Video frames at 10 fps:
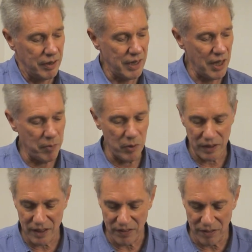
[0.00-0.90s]
The other
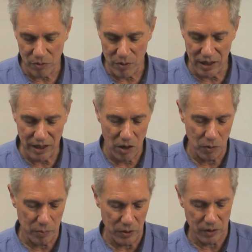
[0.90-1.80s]
book, this is a really
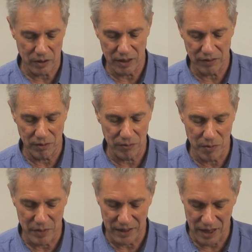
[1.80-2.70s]
old book. This is
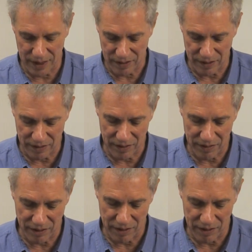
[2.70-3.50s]
from the 90s. This